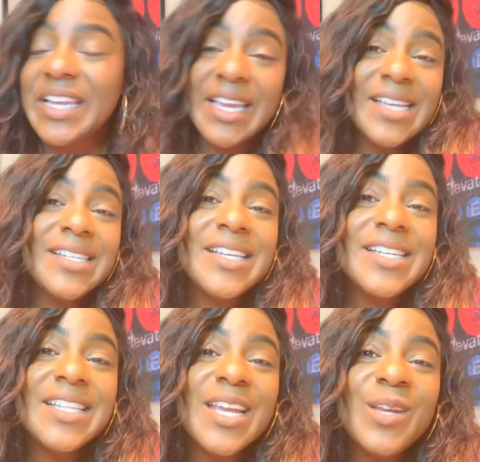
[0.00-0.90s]

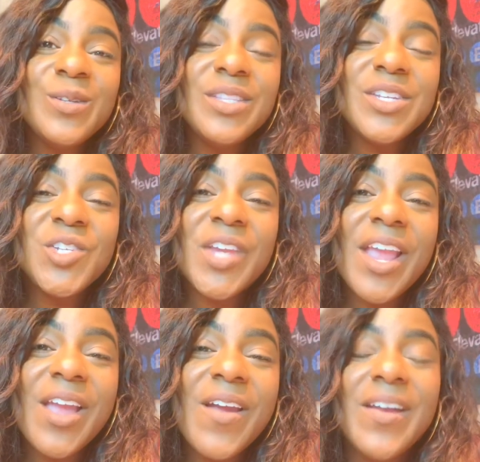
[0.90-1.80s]
kisses they used to
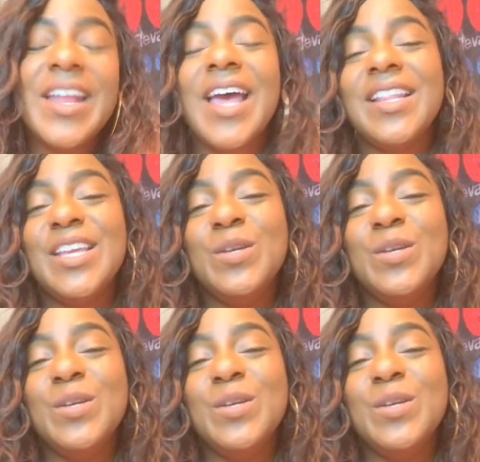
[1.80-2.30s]
share and how they